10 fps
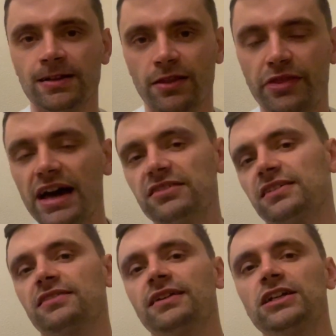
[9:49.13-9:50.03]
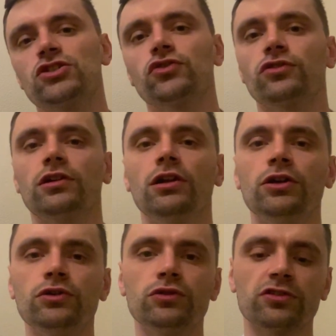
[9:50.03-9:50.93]
their Six Nations to
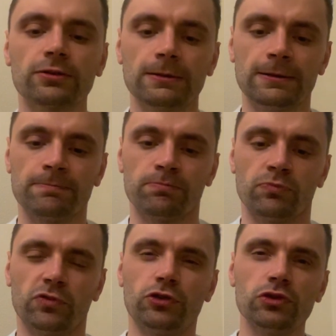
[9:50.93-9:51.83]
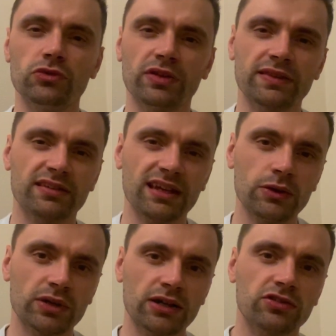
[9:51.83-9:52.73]
lose. Do you think there's
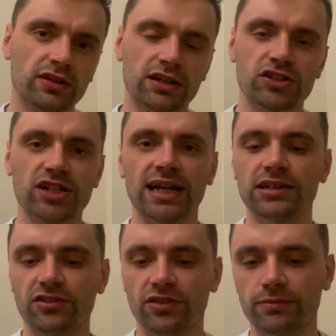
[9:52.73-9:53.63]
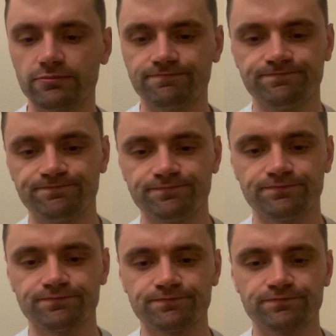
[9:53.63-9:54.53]
anyone else that can challenge them?
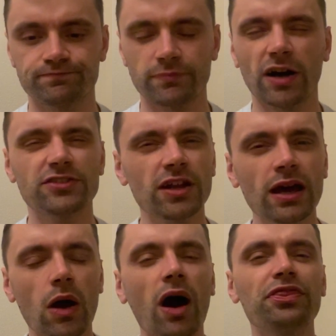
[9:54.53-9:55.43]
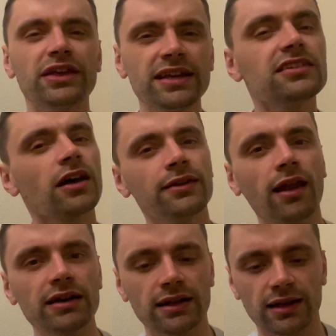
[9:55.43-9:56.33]
I don't know. I think it's
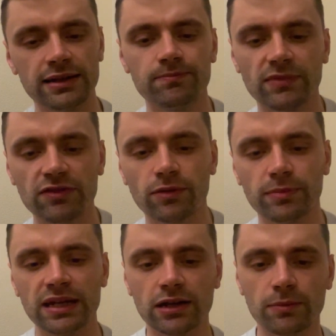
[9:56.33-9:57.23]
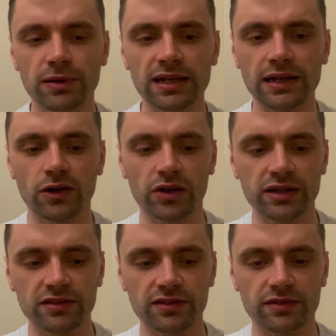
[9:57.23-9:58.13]
unlikely, if I'm being completely
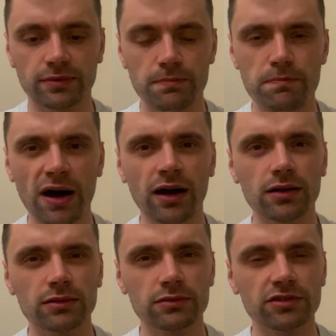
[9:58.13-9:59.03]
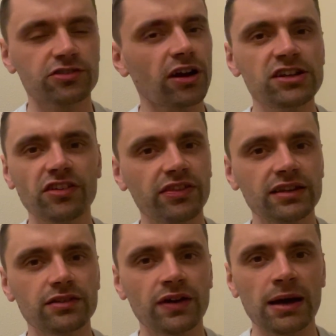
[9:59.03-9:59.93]
honest. But stranger
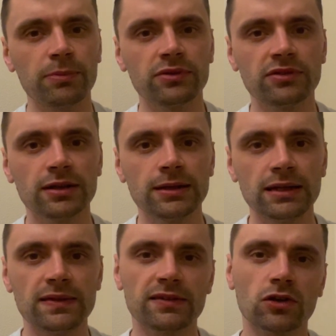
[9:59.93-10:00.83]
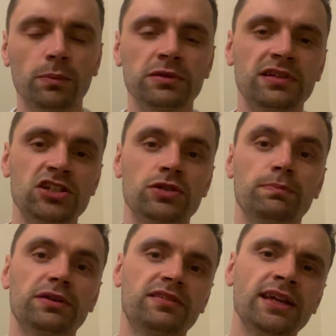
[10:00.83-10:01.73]
things have happened in this competition,
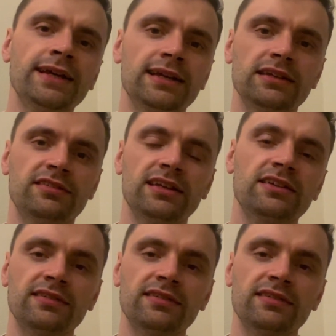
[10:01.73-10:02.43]
particularly Six